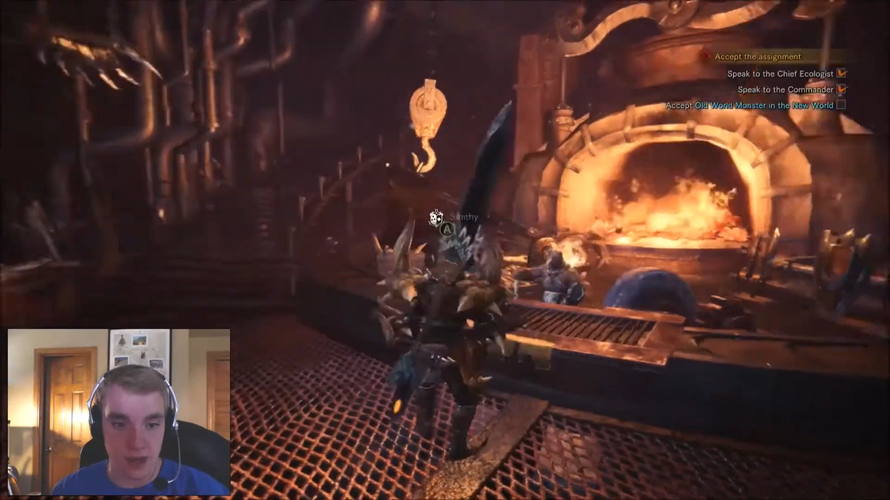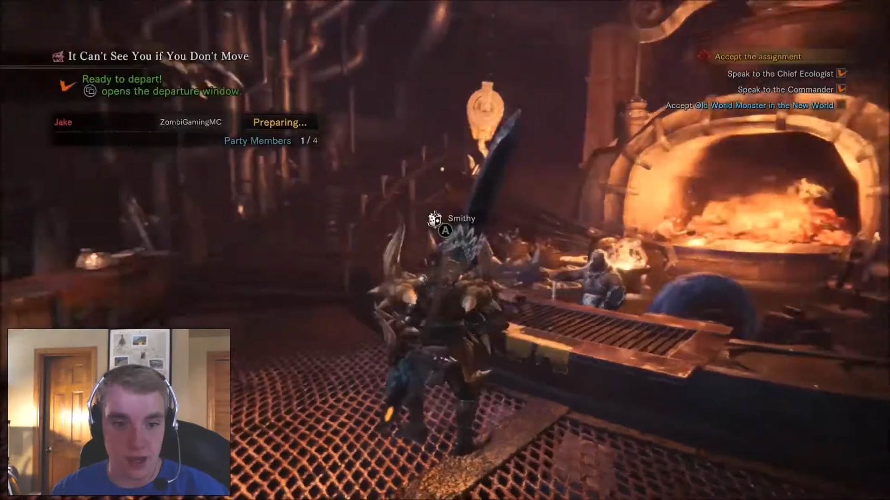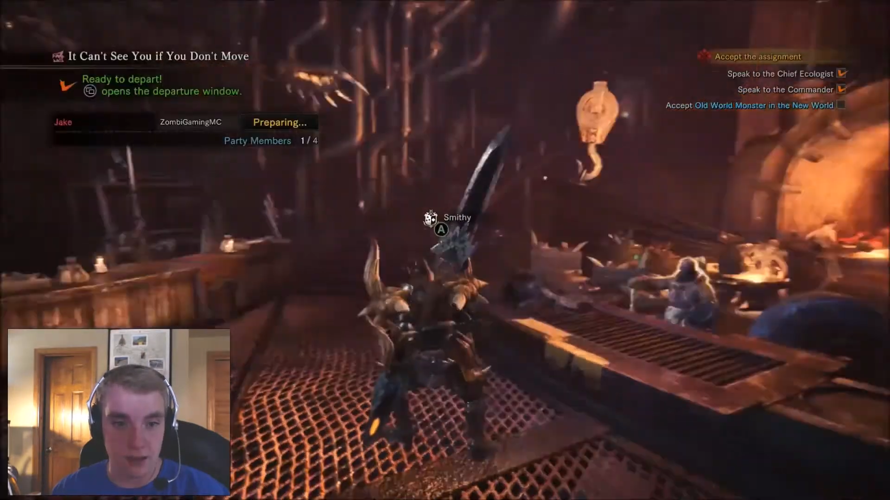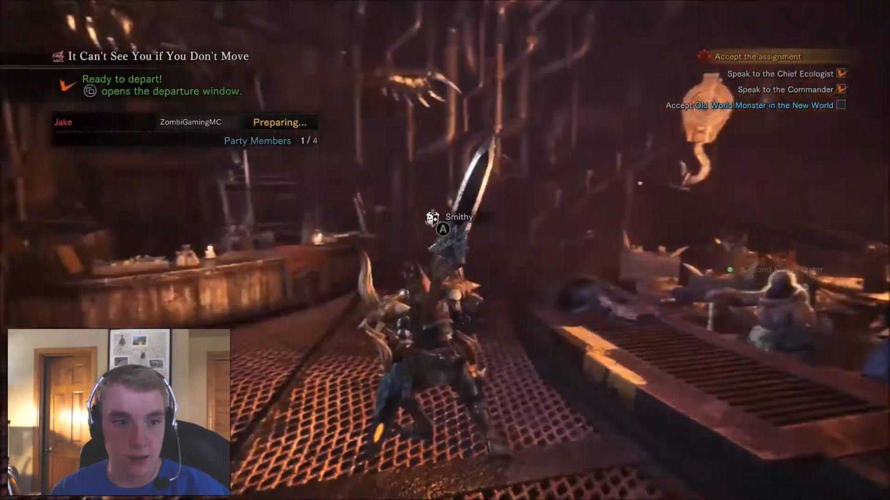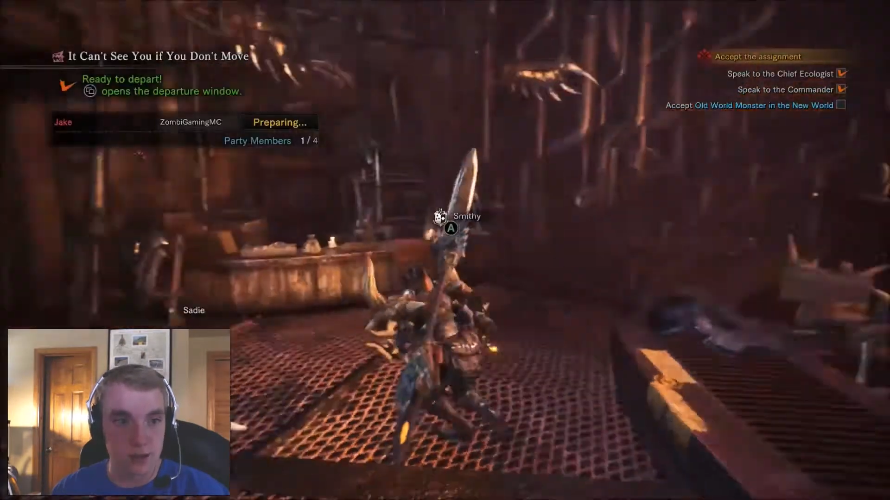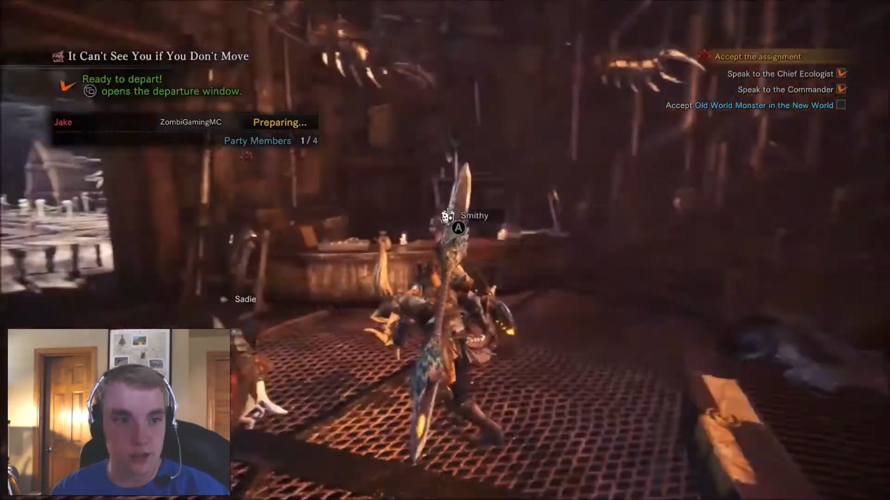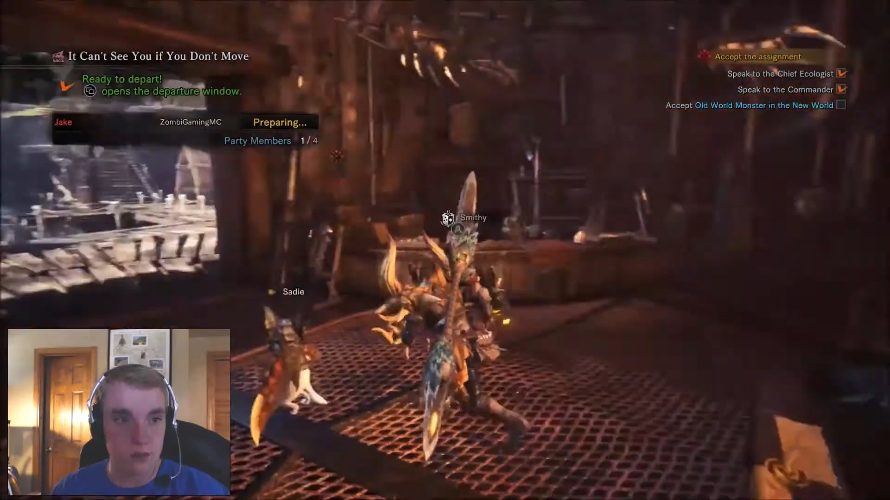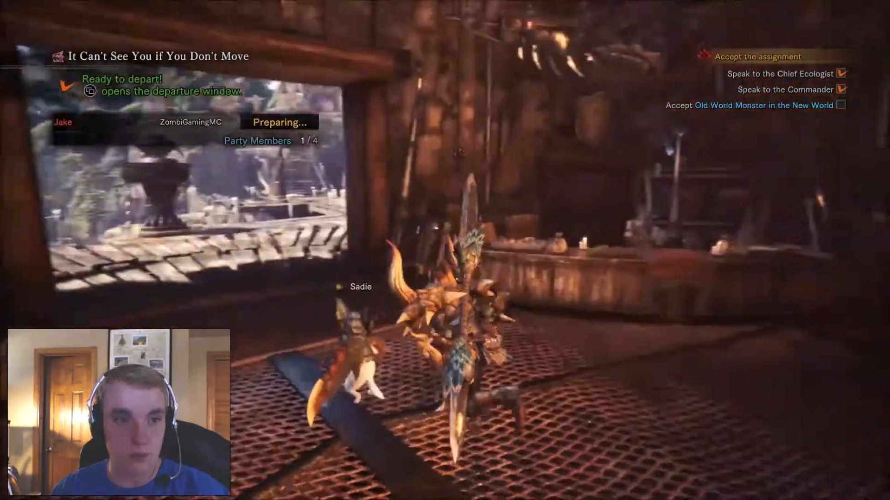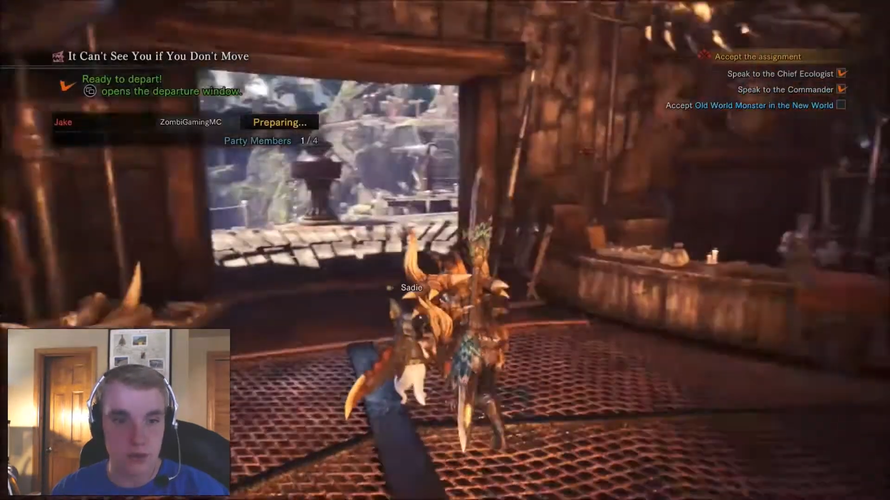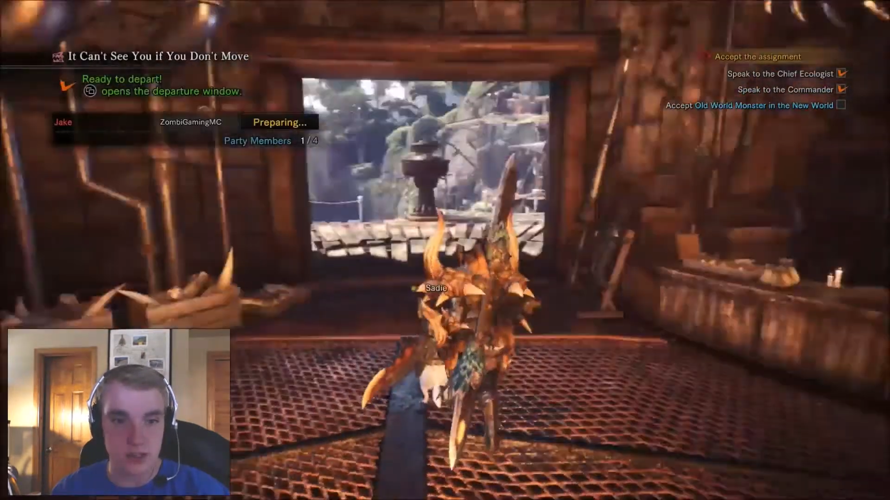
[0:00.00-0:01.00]
And I'm
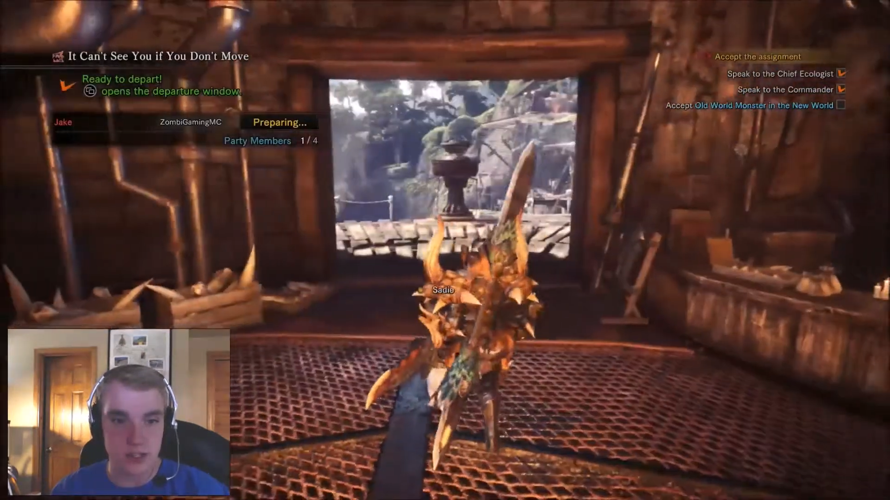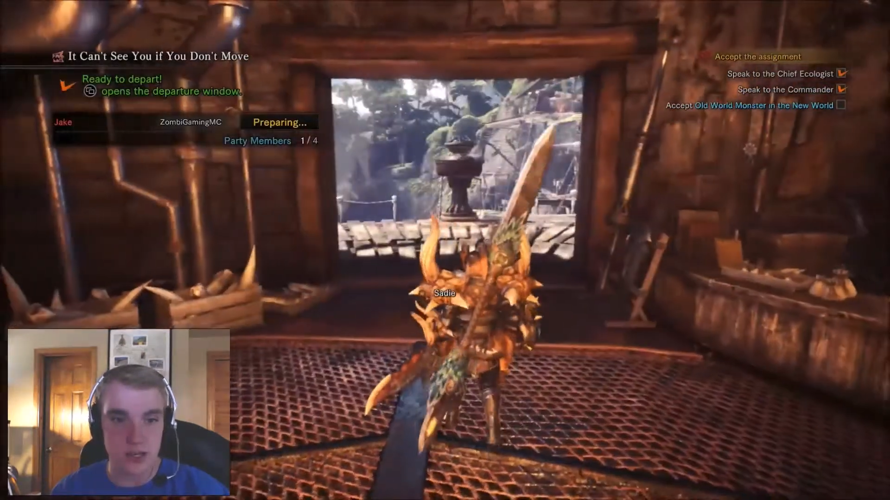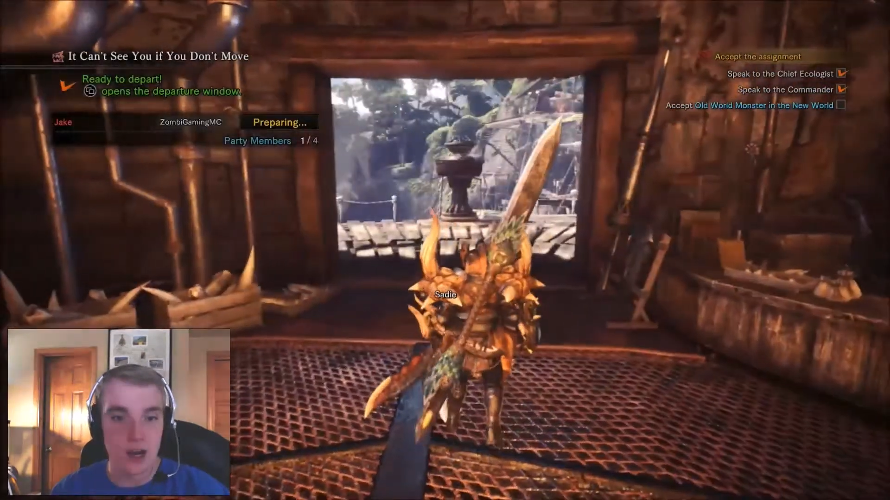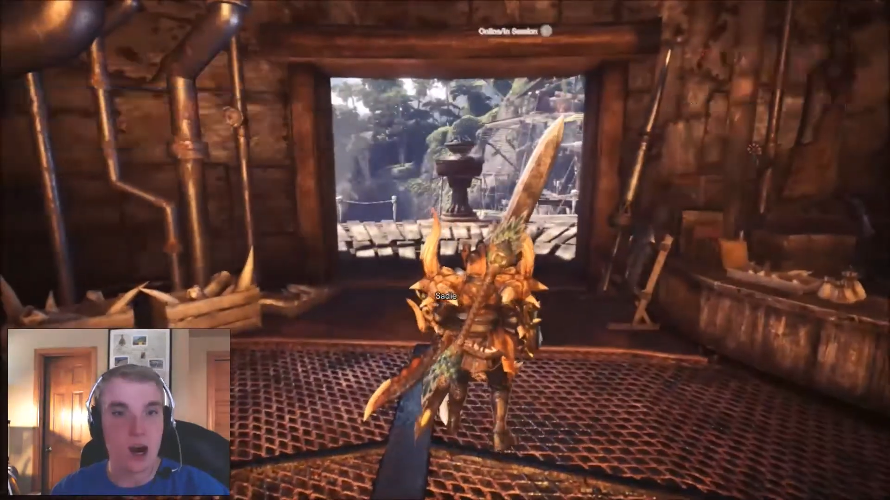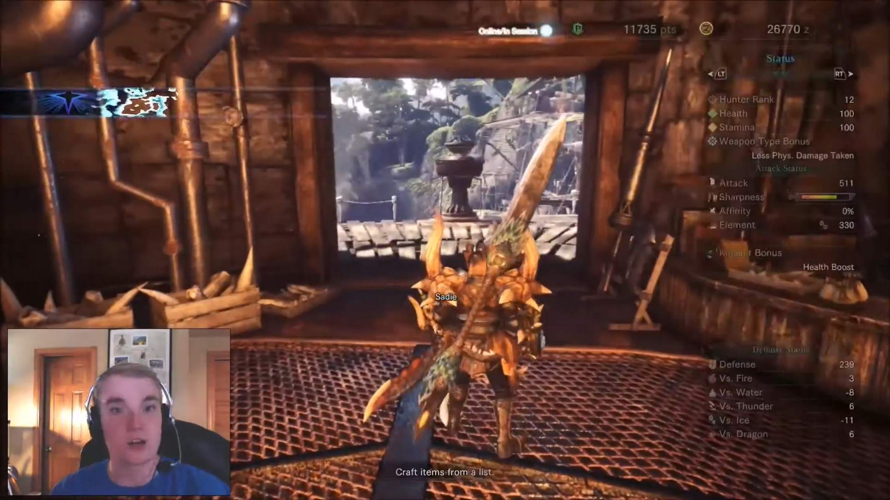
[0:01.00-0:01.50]
using poison.